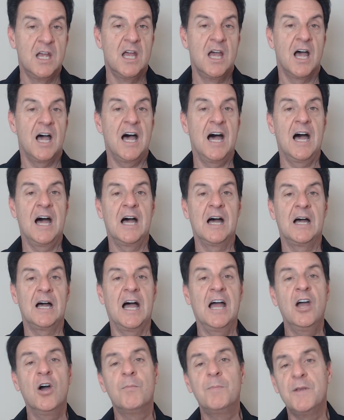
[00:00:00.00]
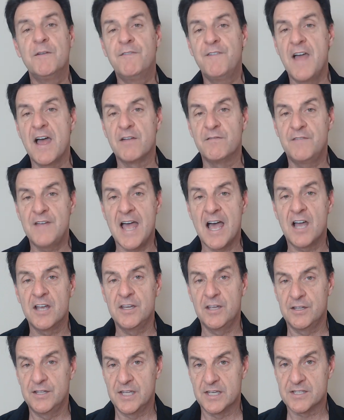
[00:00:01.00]
Uh, I hope you found
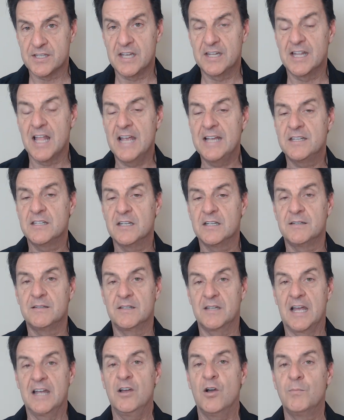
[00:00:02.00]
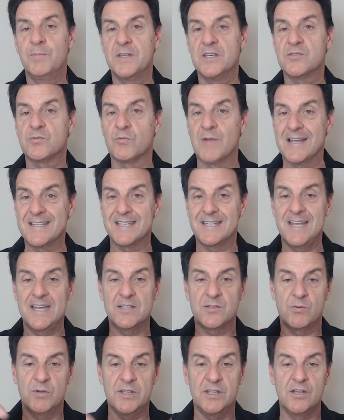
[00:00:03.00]
value in this. I'd like to. I hope this
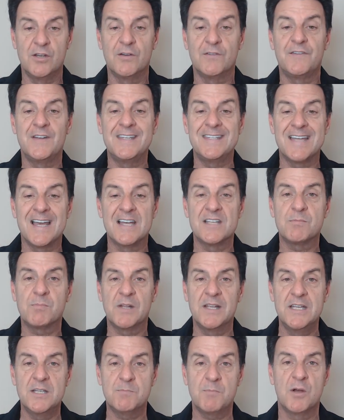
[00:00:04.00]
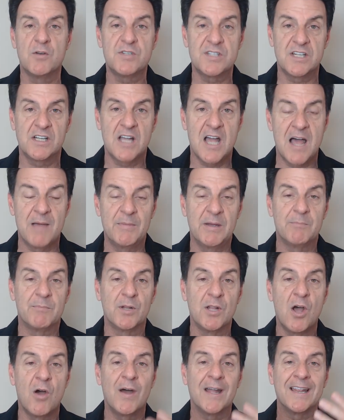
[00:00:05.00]
resonates with you. If it does, please post a comment
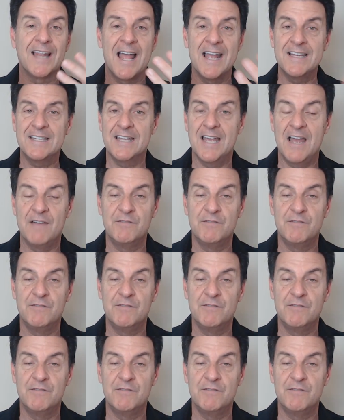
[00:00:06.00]
below. I'd like to have